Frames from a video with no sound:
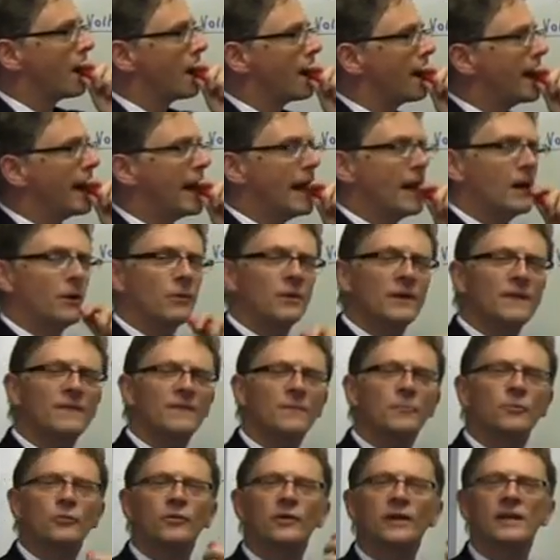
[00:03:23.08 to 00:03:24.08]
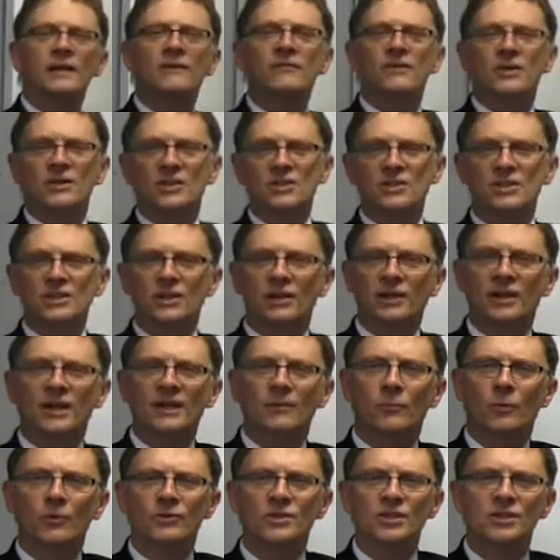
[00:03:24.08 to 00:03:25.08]
Now, in the previous
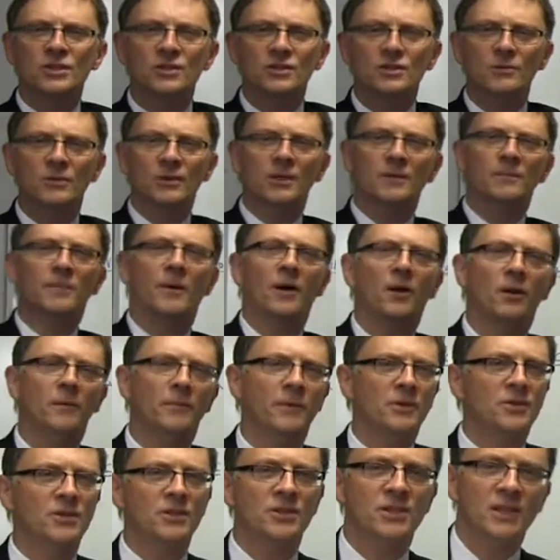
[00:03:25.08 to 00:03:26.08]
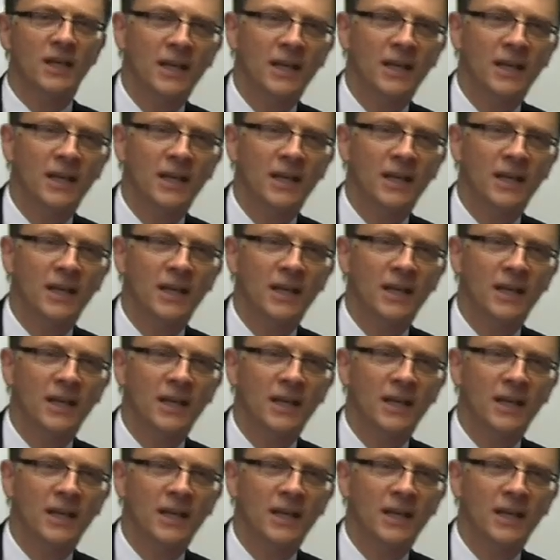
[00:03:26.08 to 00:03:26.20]
circuit, what did you do at the bulb? You just